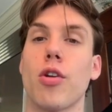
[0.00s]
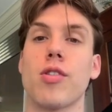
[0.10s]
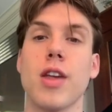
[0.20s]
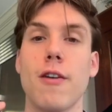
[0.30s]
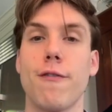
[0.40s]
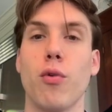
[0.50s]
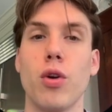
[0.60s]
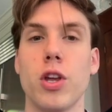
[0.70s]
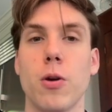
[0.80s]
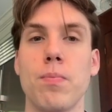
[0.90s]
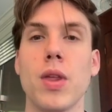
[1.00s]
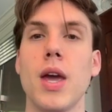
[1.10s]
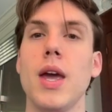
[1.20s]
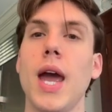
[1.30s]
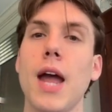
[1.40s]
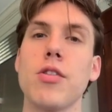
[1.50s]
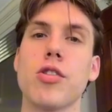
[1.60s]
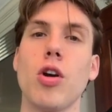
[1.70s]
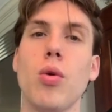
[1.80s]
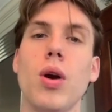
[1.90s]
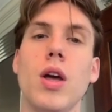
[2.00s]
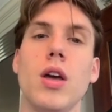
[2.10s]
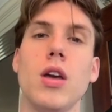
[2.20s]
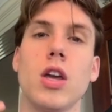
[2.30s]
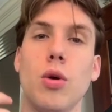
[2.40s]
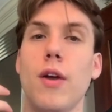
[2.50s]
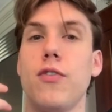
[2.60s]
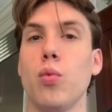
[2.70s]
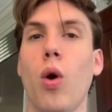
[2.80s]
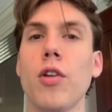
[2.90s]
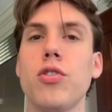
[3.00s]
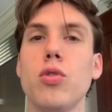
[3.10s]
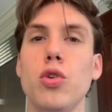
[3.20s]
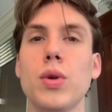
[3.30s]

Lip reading: set for you. And so, if you want to, you